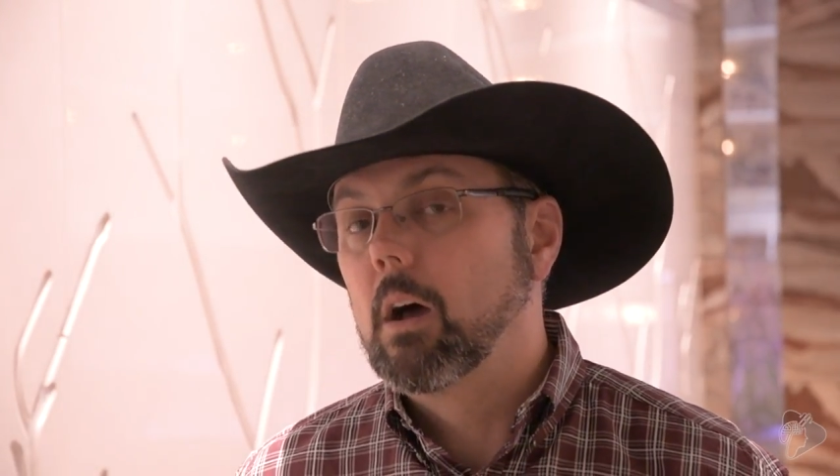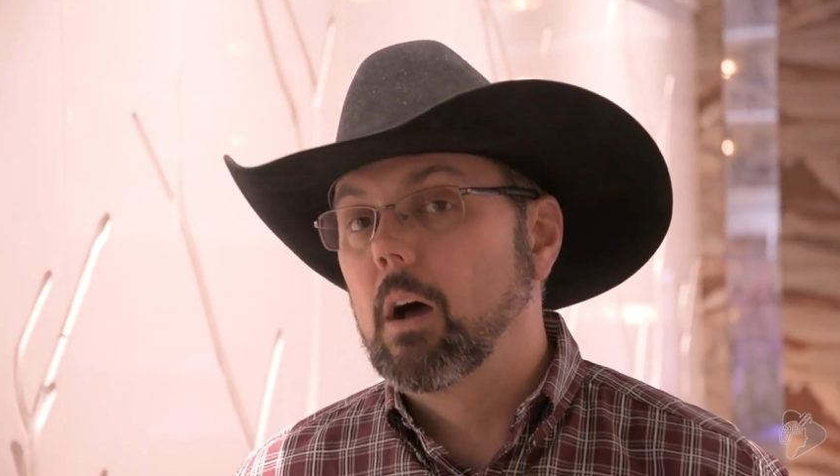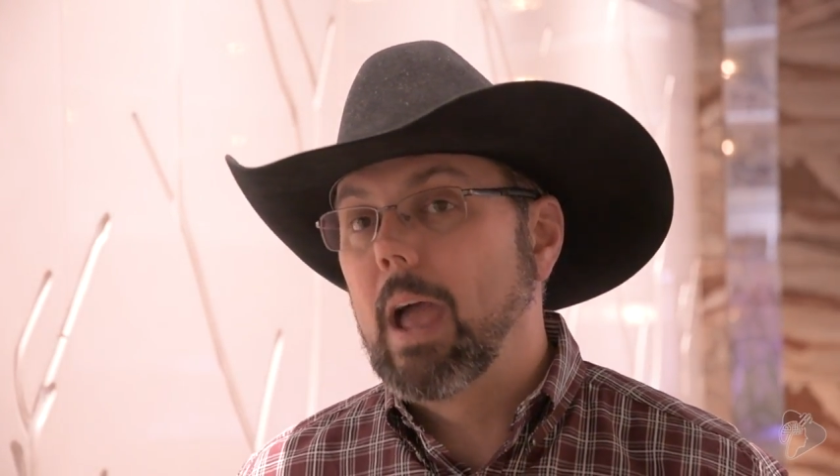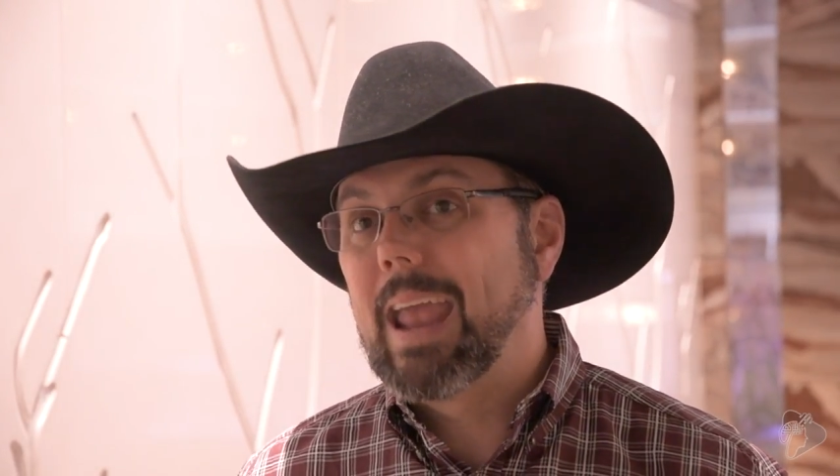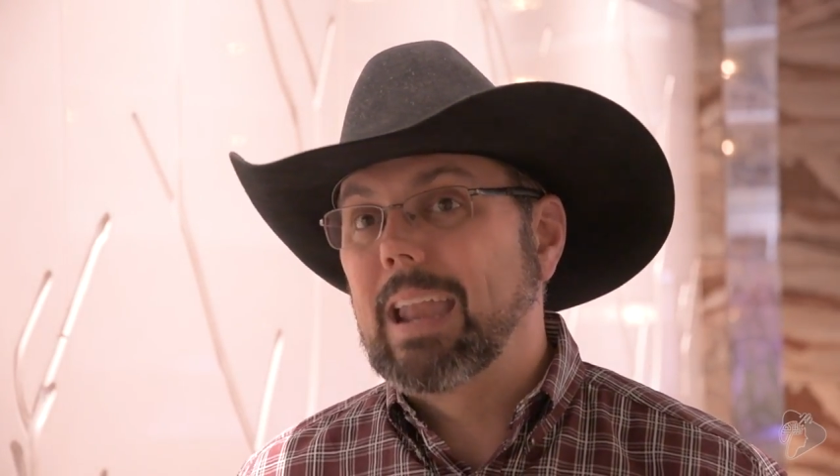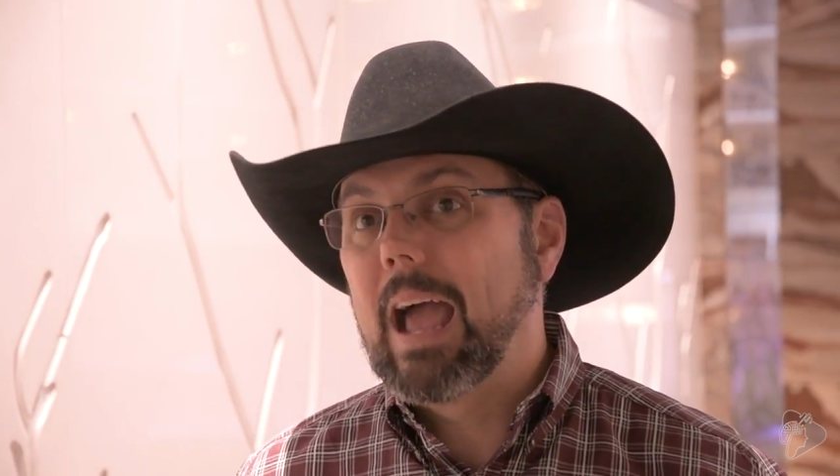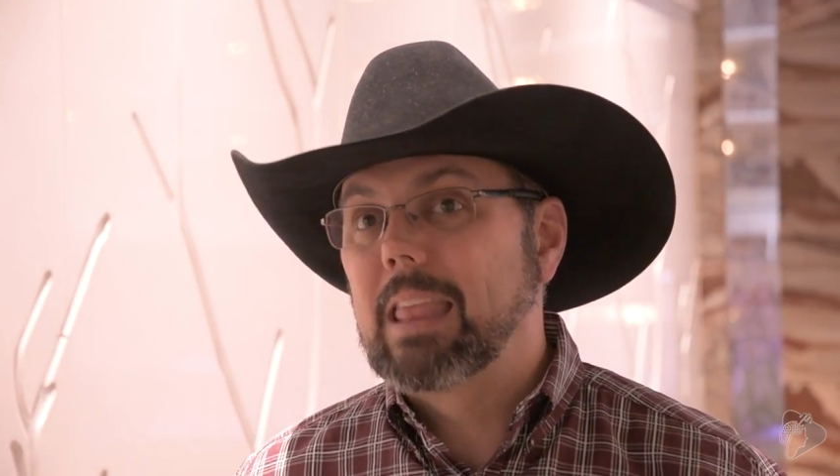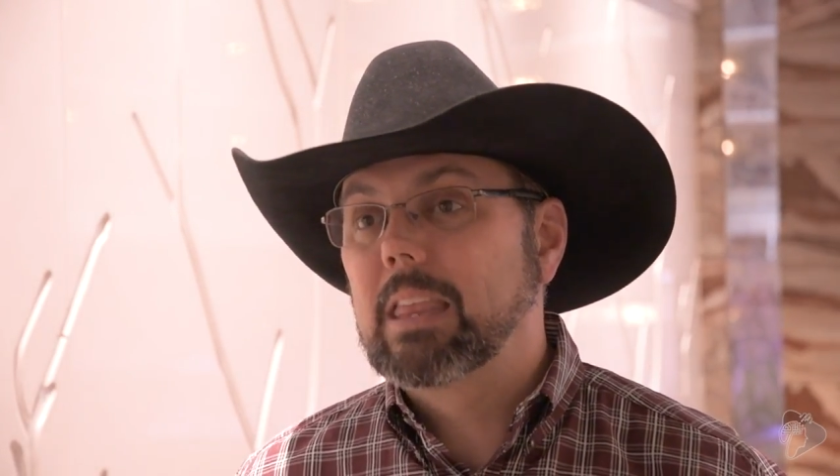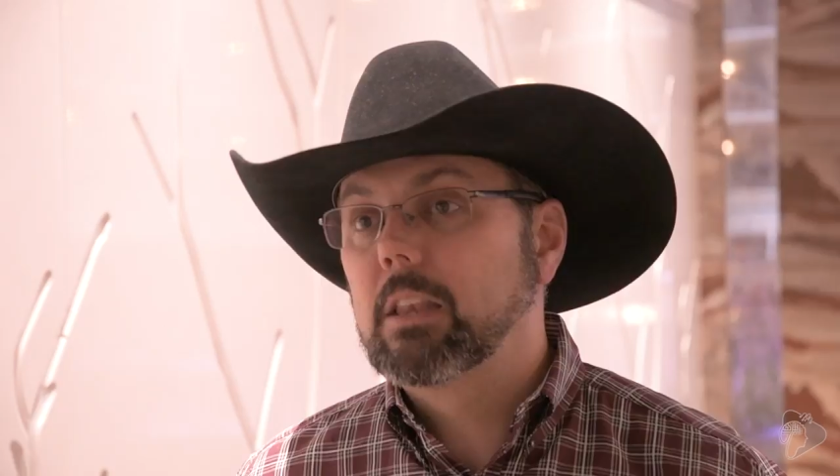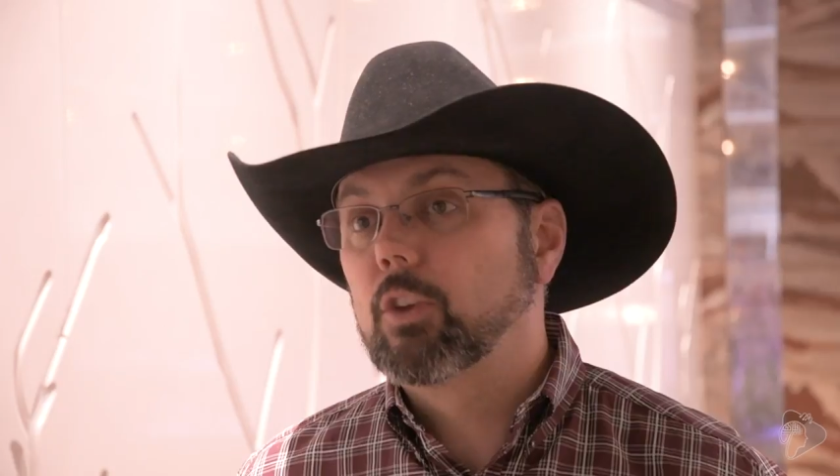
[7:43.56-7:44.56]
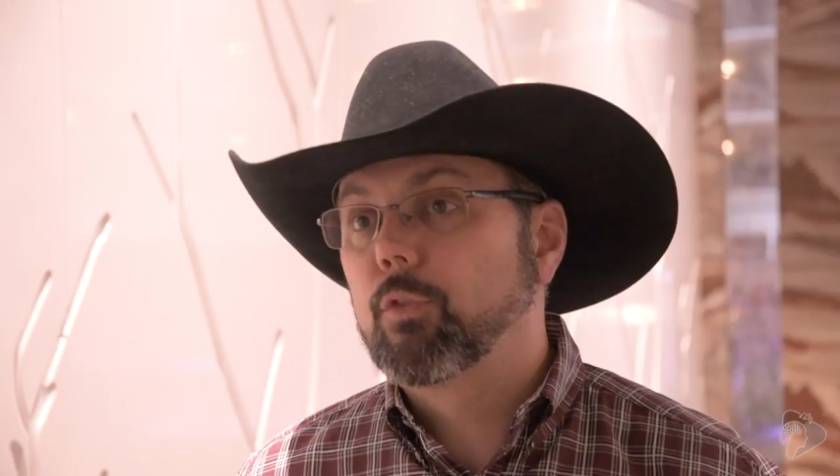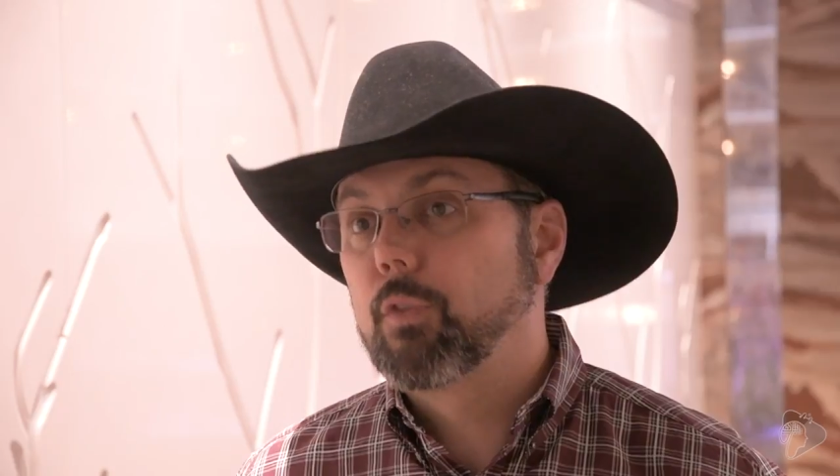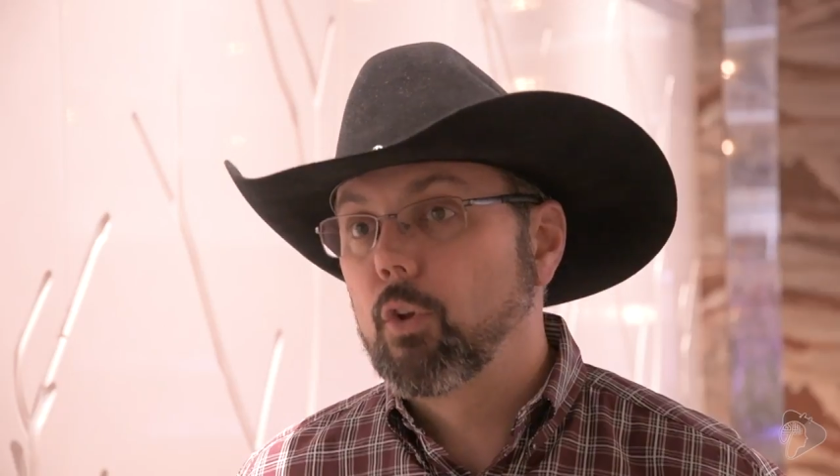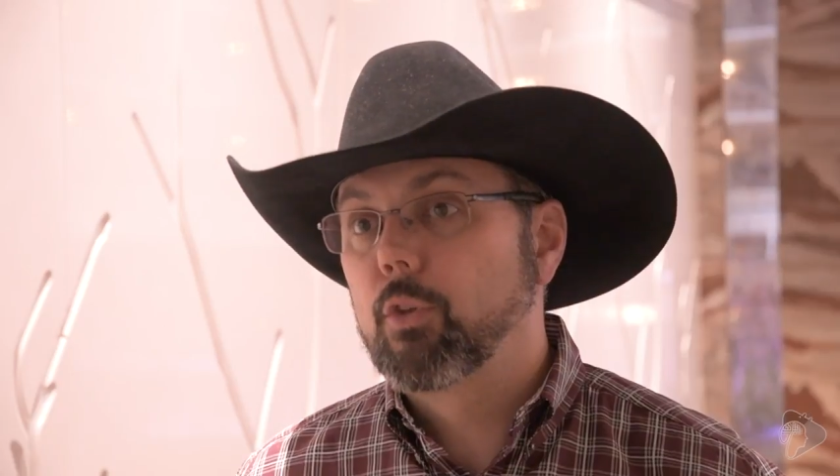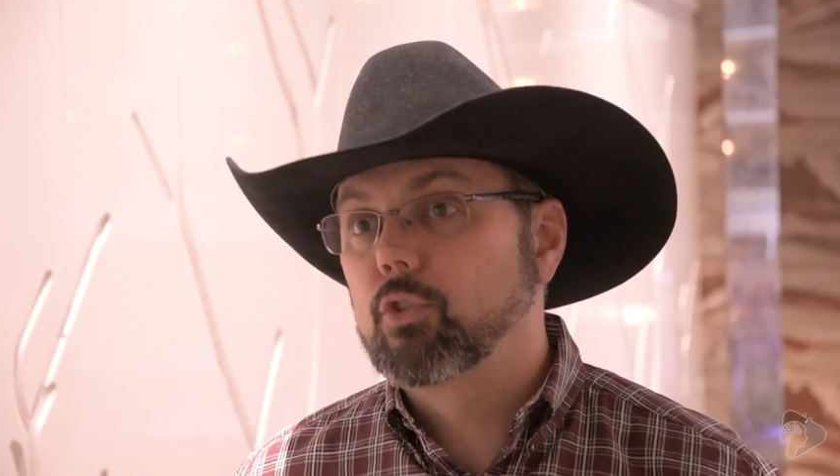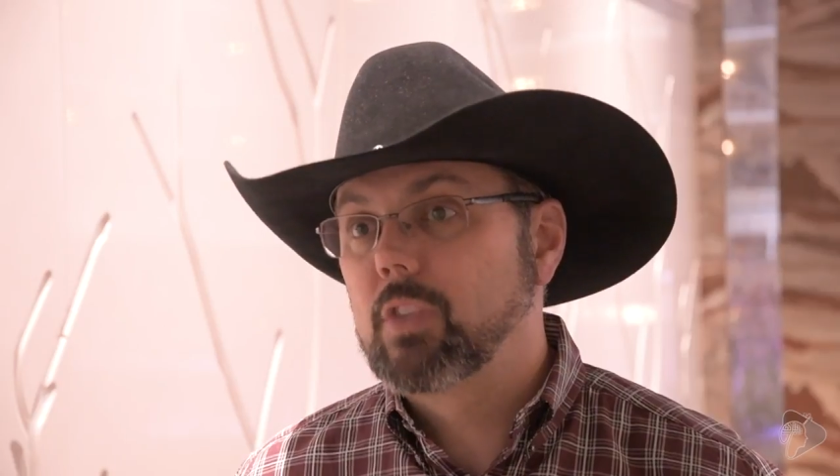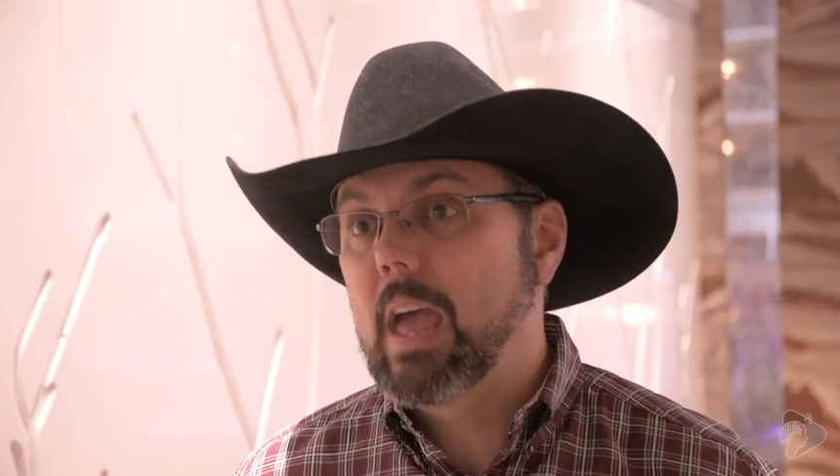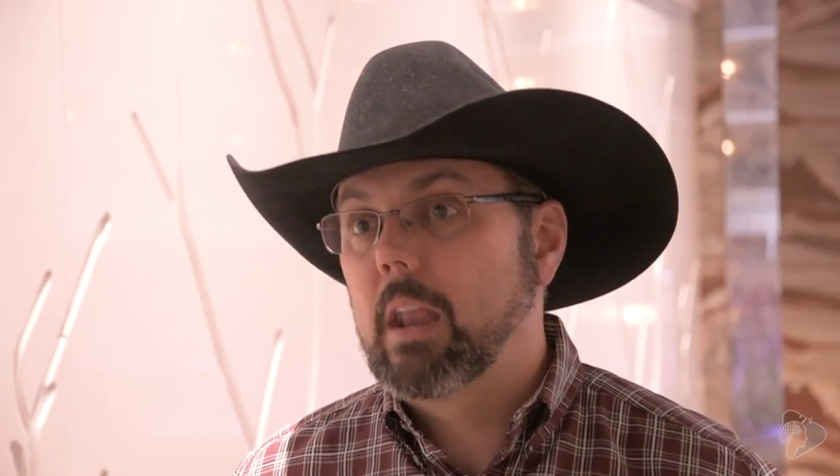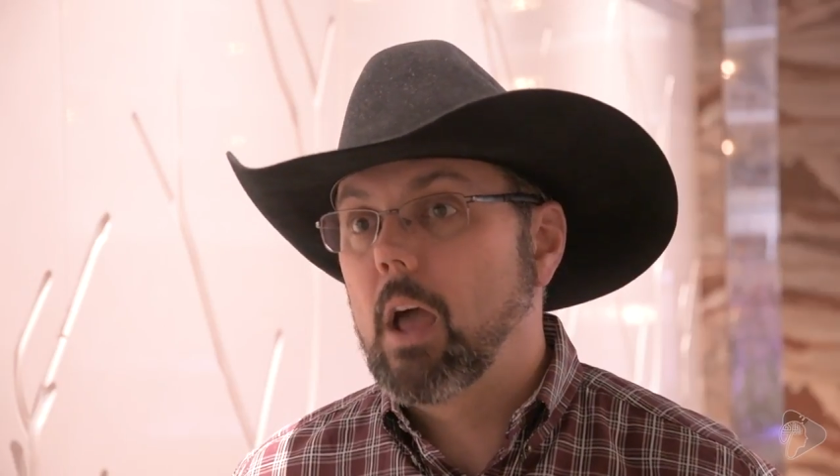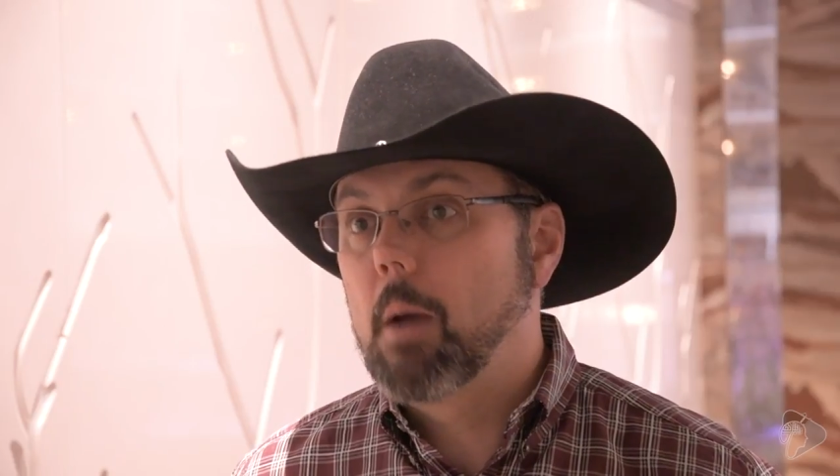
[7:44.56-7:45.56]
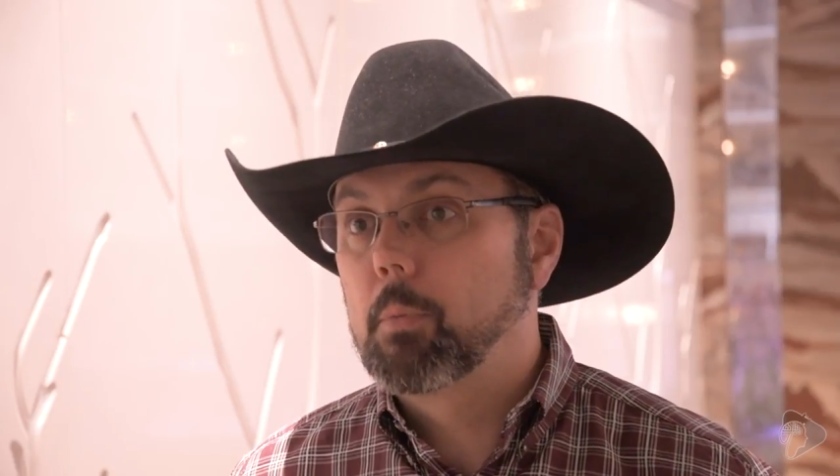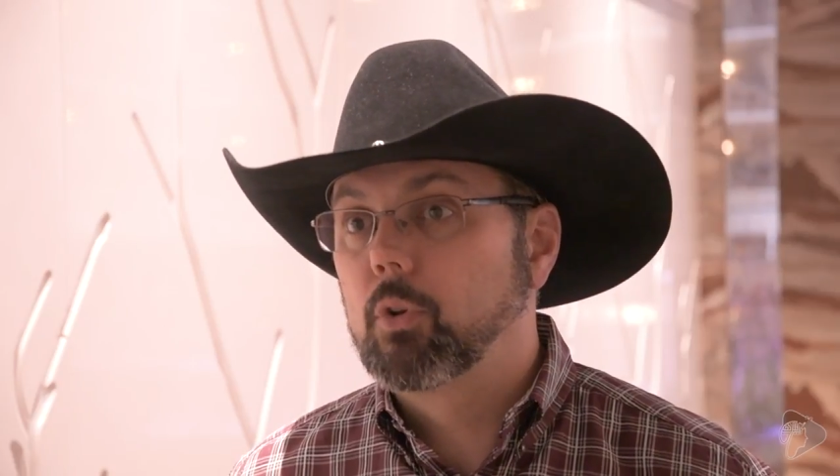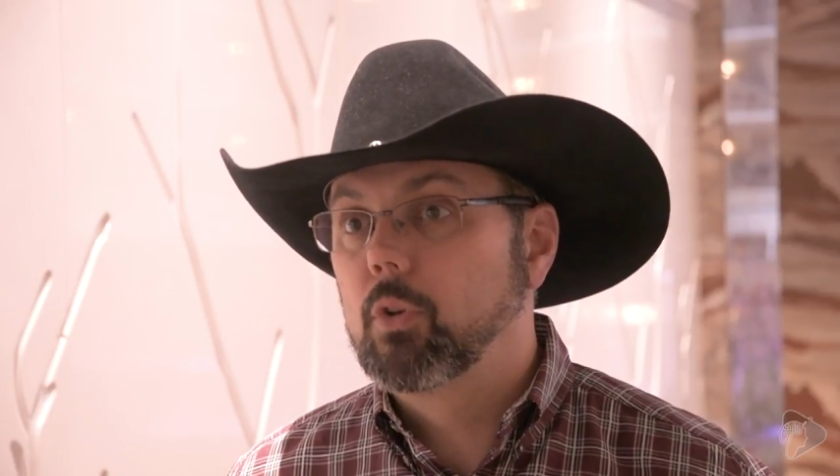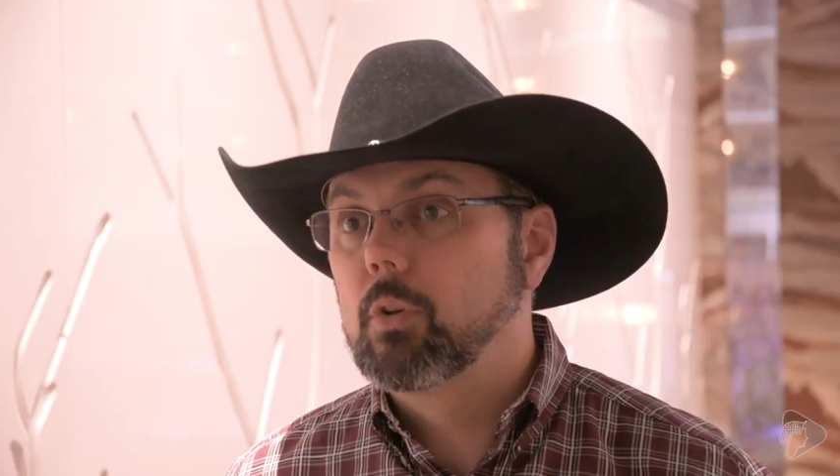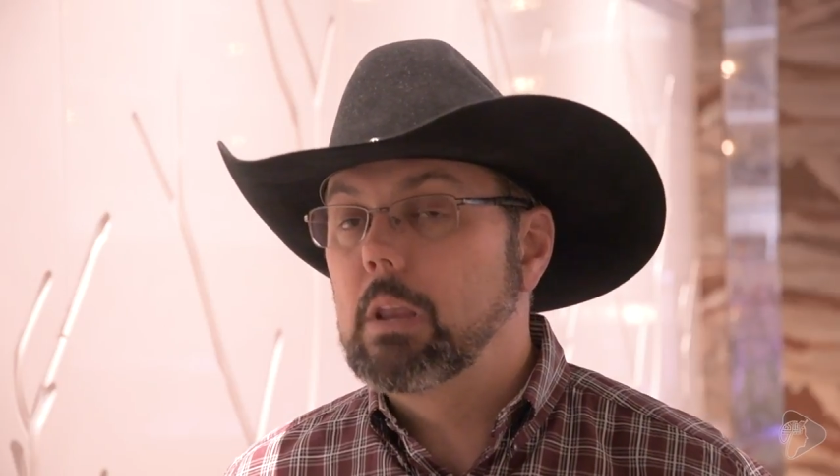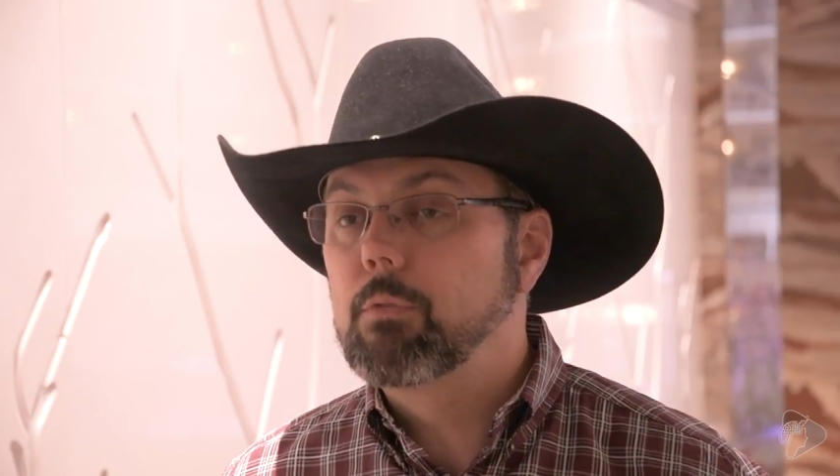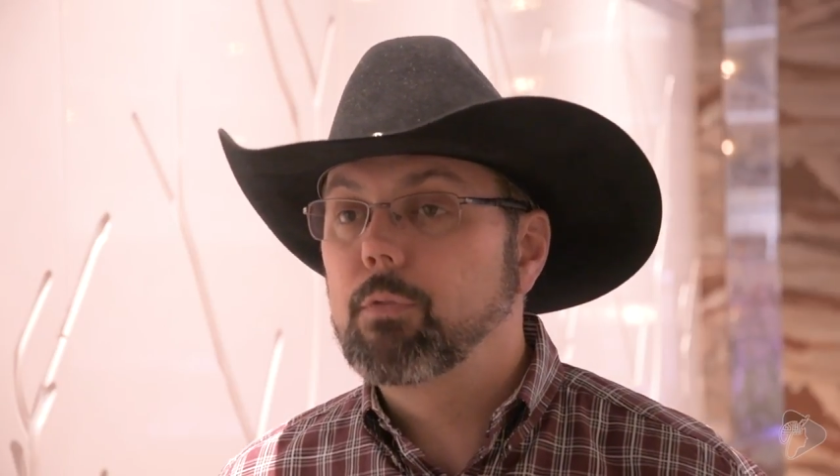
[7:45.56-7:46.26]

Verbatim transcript: Uh, and I think this furthers that opportunity.